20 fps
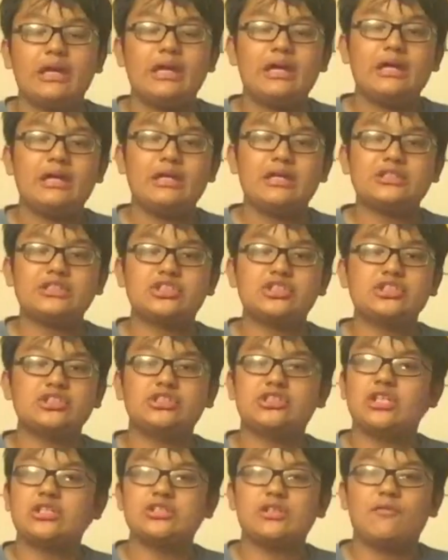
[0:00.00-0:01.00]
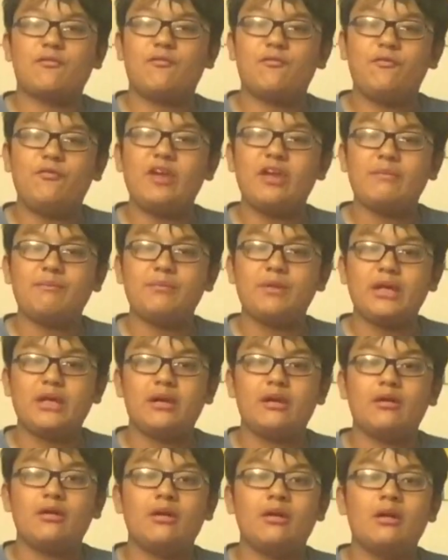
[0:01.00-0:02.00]
and it just doesn't fit
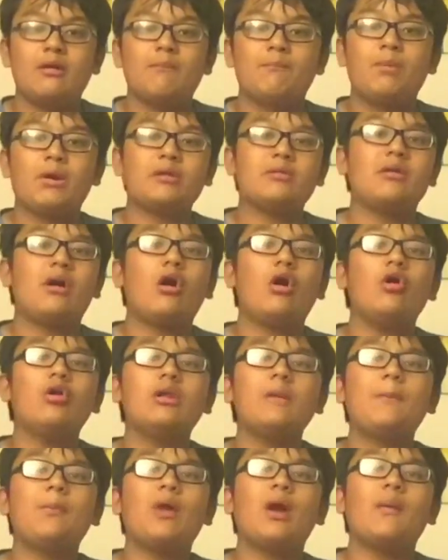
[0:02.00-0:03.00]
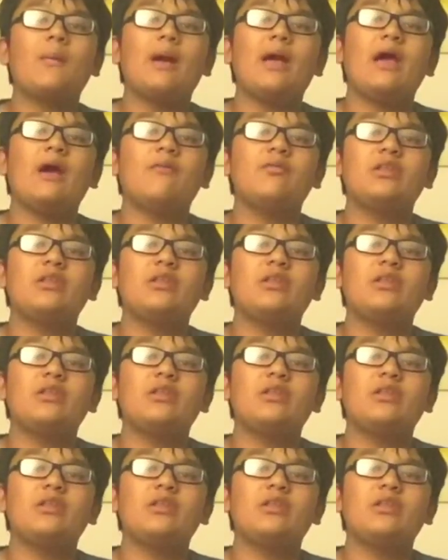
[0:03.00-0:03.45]
me. But the only problem I have